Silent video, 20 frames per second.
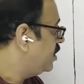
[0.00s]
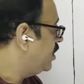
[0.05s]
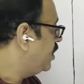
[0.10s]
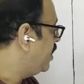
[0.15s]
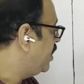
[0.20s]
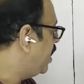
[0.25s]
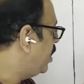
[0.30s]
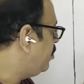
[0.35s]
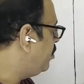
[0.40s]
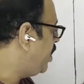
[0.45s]

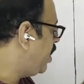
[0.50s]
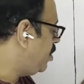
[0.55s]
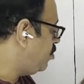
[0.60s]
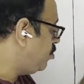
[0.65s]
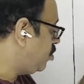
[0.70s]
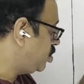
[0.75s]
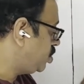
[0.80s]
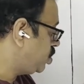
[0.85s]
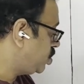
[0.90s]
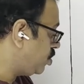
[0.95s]
Debit
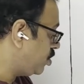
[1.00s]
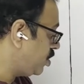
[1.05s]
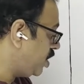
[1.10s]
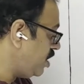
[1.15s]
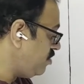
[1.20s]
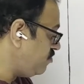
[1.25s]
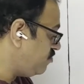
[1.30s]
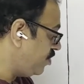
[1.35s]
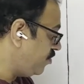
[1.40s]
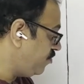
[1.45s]
amounts
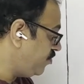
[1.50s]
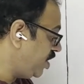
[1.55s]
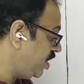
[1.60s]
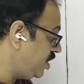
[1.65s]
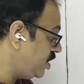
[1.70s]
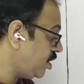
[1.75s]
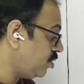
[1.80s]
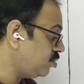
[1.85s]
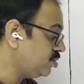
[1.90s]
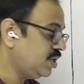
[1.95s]
total
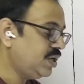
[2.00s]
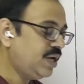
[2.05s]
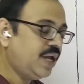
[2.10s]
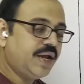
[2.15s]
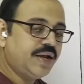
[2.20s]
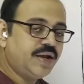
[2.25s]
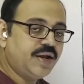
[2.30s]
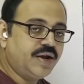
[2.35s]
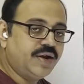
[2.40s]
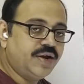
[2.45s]

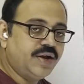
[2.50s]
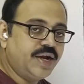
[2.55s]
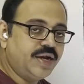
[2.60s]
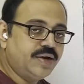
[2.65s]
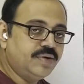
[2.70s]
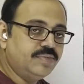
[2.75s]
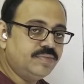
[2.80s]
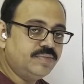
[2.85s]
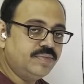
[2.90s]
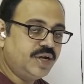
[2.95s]

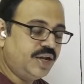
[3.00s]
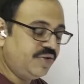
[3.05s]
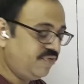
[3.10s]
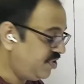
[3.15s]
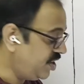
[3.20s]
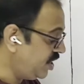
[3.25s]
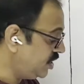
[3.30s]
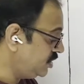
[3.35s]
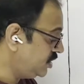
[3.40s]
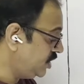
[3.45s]
15,800.
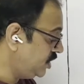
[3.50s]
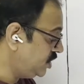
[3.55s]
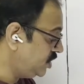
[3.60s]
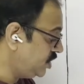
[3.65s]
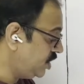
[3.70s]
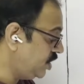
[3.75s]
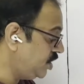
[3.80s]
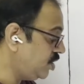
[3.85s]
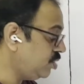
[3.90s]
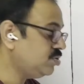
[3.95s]
Difference is
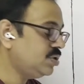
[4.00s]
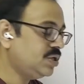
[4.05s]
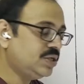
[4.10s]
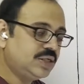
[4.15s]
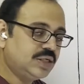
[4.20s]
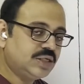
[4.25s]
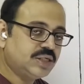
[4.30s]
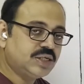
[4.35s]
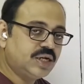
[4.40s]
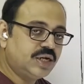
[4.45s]

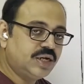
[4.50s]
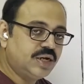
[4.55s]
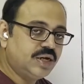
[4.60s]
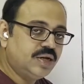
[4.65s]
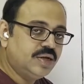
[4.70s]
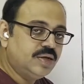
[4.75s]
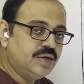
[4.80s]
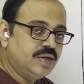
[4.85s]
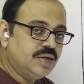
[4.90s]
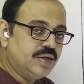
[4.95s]

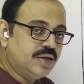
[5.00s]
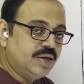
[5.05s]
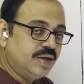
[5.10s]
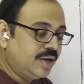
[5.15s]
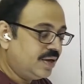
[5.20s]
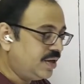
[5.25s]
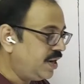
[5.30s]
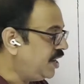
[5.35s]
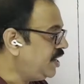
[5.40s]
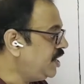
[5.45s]
3,600.
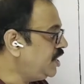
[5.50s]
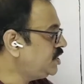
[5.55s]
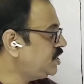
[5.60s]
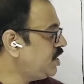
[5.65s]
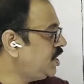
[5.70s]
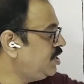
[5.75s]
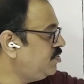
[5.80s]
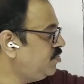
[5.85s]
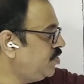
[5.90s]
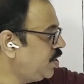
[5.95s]
Credit
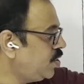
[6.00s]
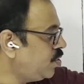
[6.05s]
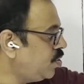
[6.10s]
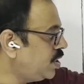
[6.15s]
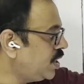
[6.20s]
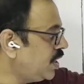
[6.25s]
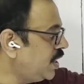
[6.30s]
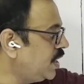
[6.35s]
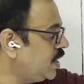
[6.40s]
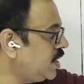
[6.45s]
side we
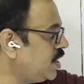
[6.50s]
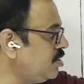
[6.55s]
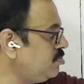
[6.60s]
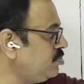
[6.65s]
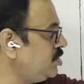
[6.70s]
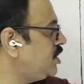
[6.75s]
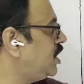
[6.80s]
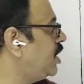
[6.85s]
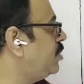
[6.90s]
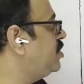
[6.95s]
wrote
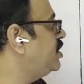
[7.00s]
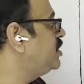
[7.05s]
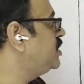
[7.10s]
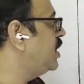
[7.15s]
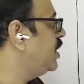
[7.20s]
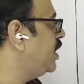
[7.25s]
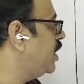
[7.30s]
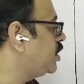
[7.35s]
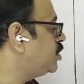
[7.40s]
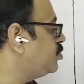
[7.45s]
incomes, debit
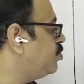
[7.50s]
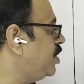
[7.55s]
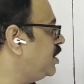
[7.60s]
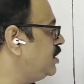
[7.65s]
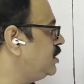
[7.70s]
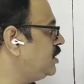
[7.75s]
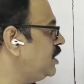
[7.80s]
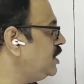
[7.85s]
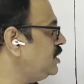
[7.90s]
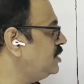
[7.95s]
side
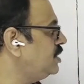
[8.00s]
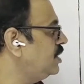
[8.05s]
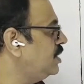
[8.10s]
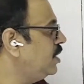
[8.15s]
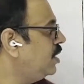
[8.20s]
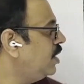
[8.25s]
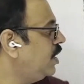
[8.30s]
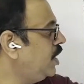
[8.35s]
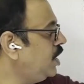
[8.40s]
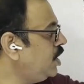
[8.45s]
expenses.
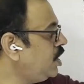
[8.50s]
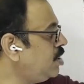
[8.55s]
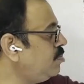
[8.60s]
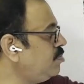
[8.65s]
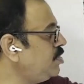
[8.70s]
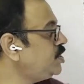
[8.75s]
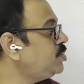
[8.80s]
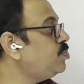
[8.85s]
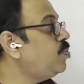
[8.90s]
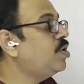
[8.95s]

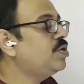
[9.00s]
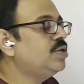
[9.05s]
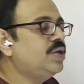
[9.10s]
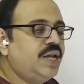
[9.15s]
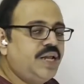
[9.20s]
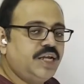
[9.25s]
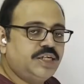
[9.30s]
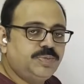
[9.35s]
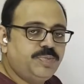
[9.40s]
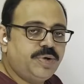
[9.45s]
Income is more
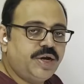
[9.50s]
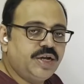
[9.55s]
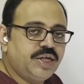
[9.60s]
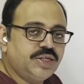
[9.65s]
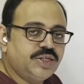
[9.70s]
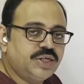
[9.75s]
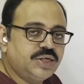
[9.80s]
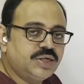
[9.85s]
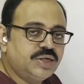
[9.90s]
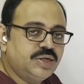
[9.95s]
than
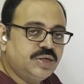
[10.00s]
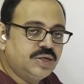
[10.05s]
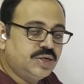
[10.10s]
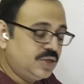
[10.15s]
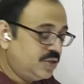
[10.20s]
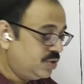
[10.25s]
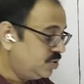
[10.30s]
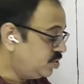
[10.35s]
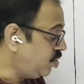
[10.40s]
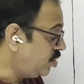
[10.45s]
expenditure.
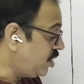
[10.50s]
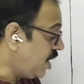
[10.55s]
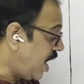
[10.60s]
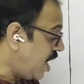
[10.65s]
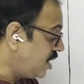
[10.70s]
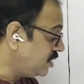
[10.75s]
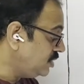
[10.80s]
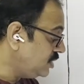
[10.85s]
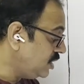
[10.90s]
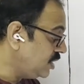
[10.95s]
So the
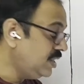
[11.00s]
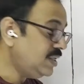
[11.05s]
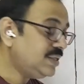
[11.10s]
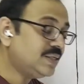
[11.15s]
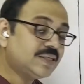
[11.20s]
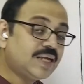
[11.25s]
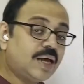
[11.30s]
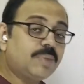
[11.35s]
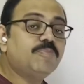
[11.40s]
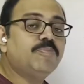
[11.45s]
answer
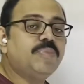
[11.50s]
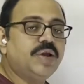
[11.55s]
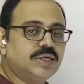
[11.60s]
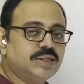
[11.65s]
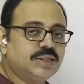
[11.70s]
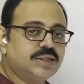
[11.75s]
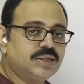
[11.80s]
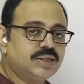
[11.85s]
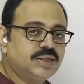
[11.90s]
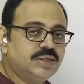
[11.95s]
is
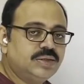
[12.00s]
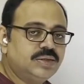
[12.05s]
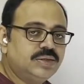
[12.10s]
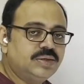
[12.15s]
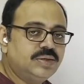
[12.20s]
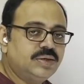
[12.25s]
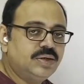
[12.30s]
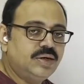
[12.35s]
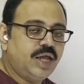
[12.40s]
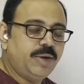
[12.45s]
surplus.
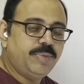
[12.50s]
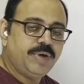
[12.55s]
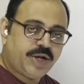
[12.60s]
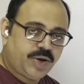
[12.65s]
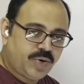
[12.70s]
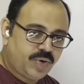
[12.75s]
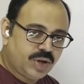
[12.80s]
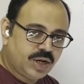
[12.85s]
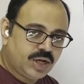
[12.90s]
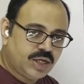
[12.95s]
Debit
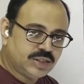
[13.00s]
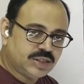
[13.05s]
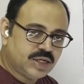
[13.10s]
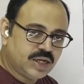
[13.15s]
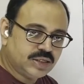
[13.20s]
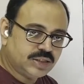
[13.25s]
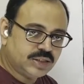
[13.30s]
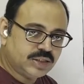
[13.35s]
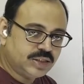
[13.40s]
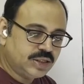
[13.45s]
total is
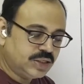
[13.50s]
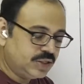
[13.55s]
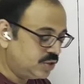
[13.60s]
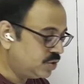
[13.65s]
less.